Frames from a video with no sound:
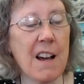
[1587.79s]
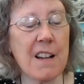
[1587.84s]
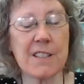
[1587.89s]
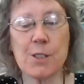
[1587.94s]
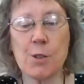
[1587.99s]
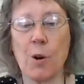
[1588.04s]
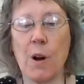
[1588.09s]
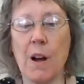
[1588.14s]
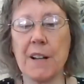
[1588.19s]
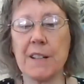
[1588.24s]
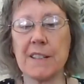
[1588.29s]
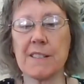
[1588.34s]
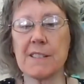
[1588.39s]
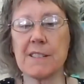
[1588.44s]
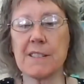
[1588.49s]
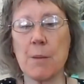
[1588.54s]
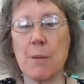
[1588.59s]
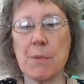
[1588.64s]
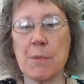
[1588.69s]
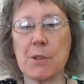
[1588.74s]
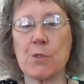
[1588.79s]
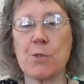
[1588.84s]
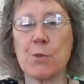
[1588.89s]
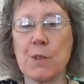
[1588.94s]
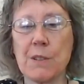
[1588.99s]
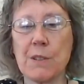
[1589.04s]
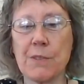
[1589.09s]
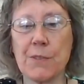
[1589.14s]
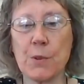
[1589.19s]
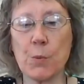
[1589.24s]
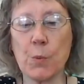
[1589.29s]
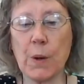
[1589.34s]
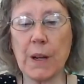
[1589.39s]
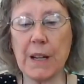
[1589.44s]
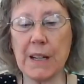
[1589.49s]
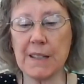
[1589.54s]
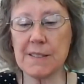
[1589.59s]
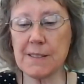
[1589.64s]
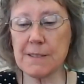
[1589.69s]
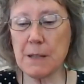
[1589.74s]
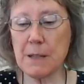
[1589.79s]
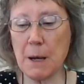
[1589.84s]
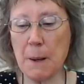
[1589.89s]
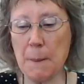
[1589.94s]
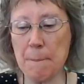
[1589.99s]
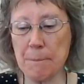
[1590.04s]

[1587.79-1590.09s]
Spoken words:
So onions come in 2 different ways.